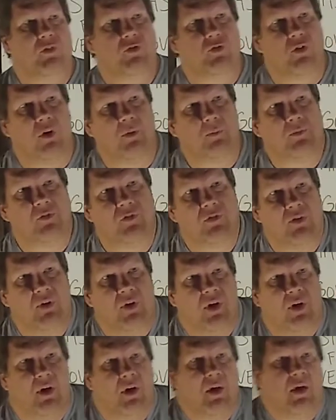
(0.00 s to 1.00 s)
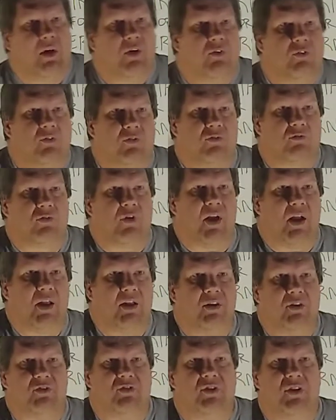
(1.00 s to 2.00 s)
Trump's
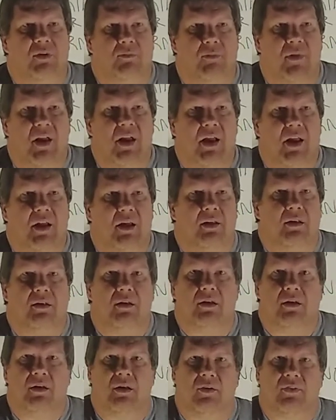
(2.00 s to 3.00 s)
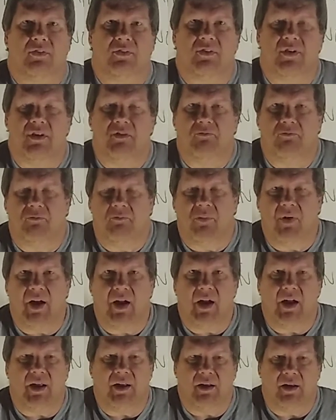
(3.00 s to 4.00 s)
strategy man, Steve
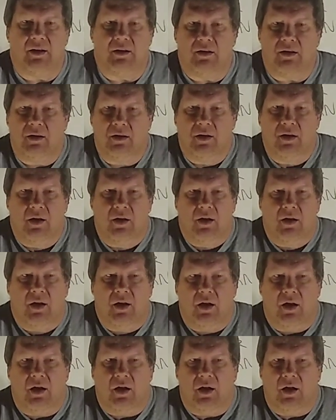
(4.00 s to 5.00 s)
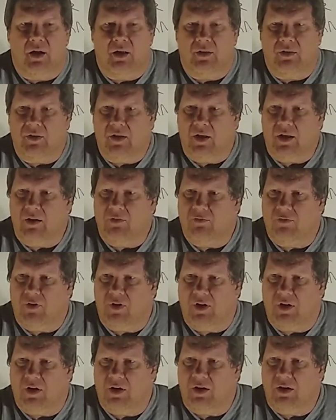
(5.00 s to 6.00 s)
Bannon. They've
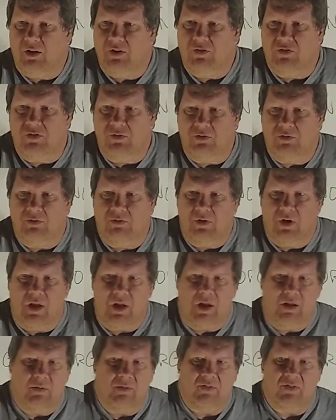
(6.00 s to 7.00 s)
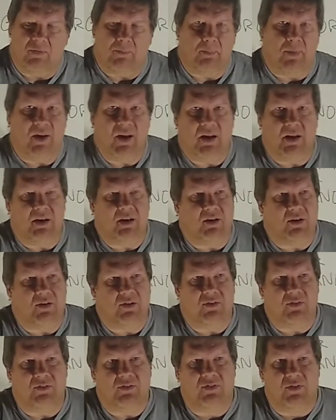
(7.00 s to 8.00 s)
issued
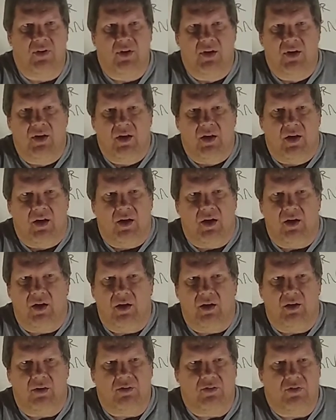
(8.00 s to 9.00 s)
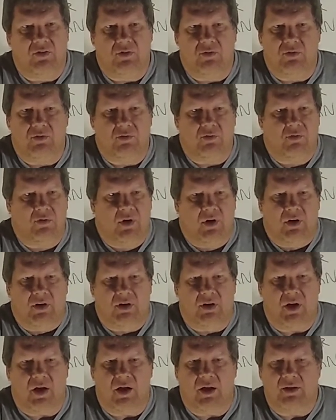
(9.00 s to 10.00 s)
subpoenas to
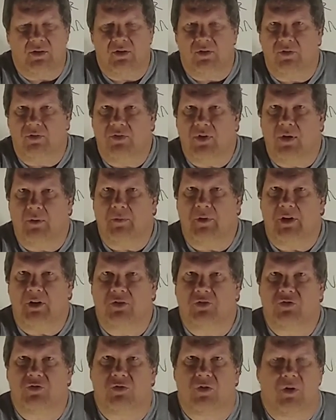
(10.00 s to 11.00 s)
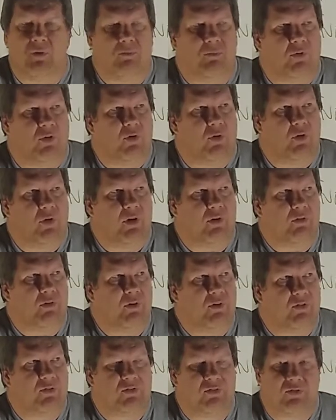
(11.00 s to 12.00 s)
God knows how many Trump
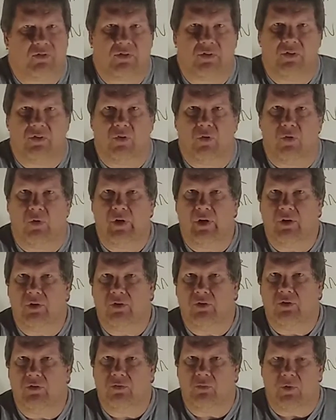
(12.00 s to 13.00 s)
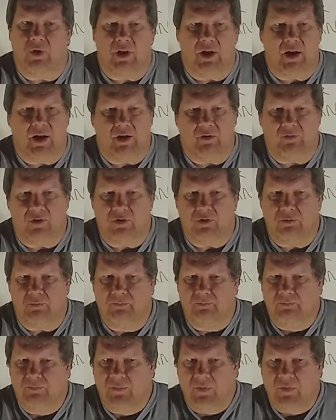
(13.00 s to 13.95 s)
loyalists, lawyers, what have you.